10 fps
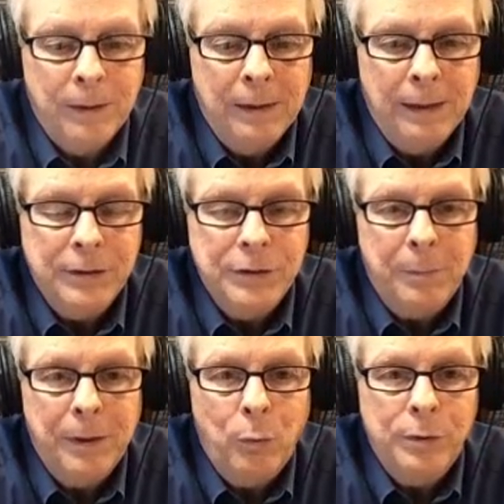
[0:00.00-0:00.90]
and
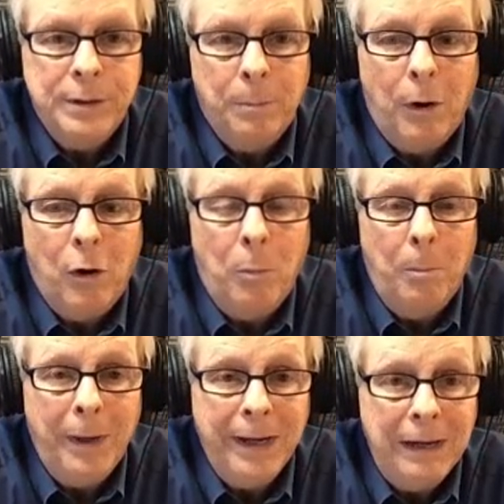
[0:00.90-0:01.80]
somebody wants to borrow
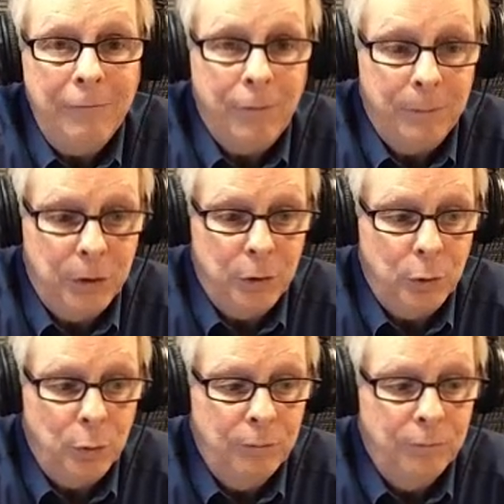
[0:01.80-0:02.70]
money from
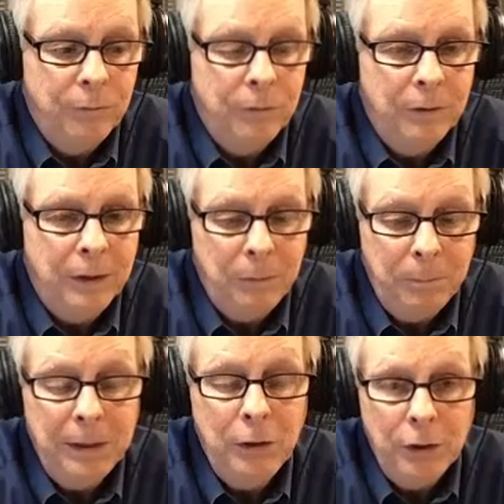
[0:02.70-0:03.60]
you, it'd
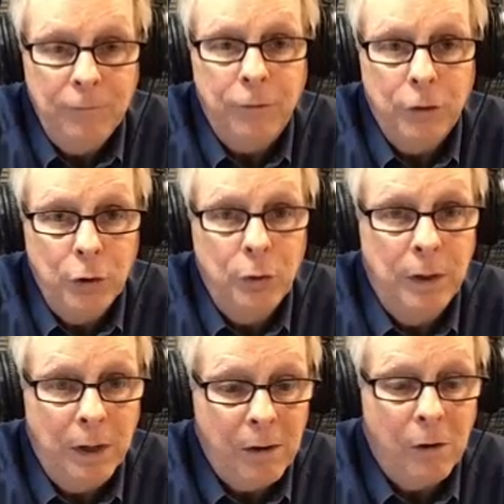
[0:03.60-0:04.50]
be good for you to
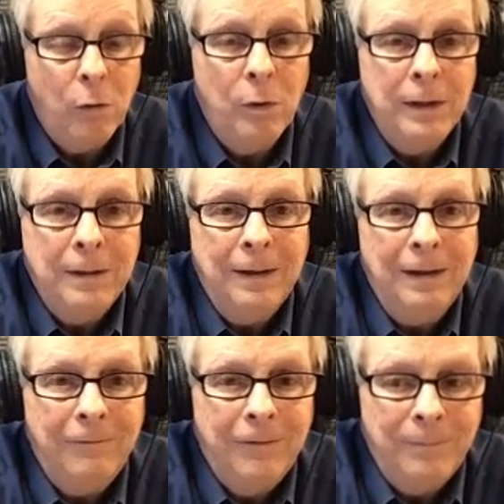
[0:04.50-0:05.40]
know
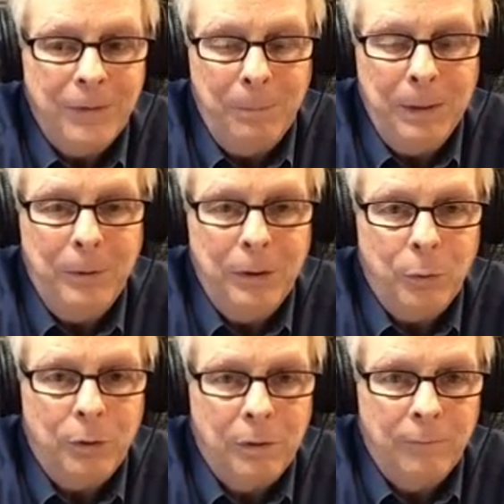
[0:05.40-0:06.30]
if the people that
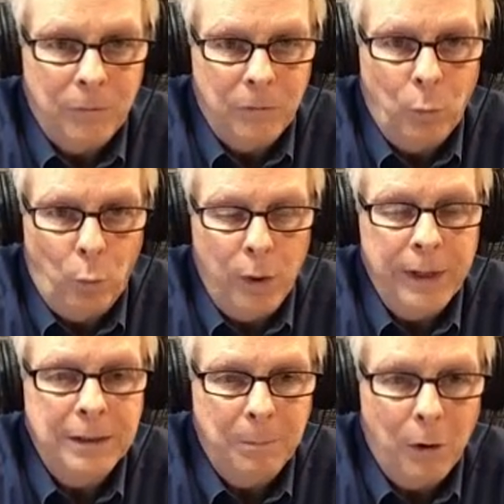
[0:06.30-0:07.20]
were
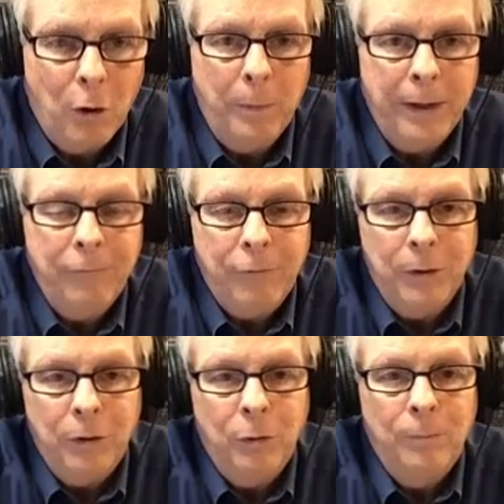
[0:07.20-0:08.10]
wanting to borrow money from
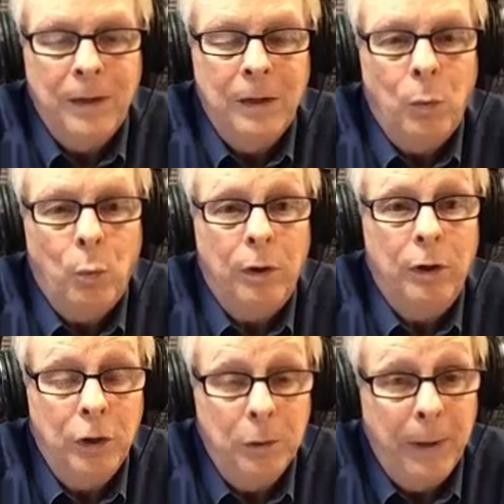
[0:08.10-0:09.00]
you were
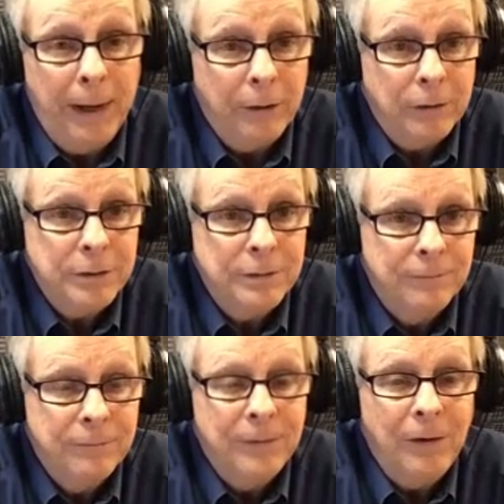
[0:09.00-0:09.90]
good payers
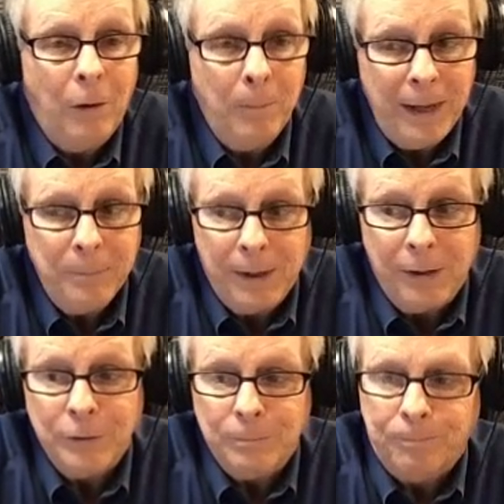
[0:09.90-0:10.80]
or bad
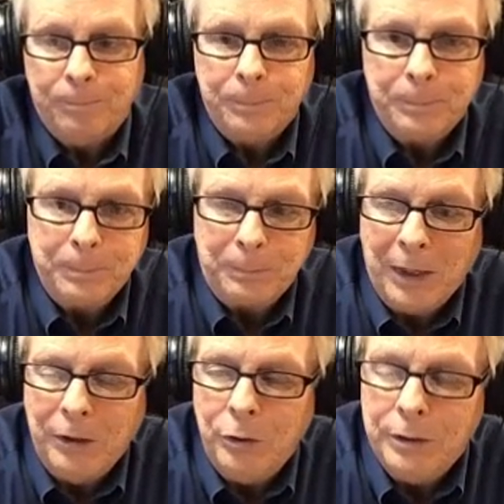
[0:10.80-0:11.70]
payers.
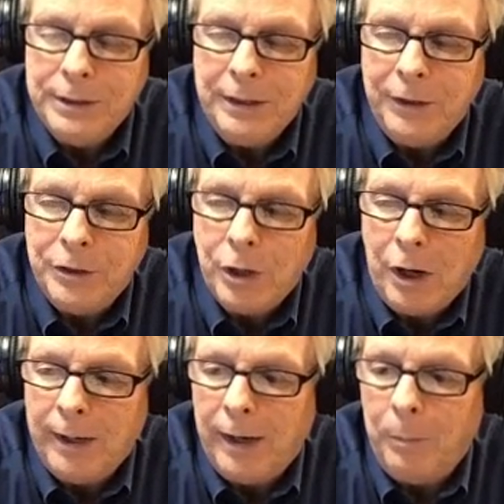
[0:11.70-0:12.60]
And you can see on the chart down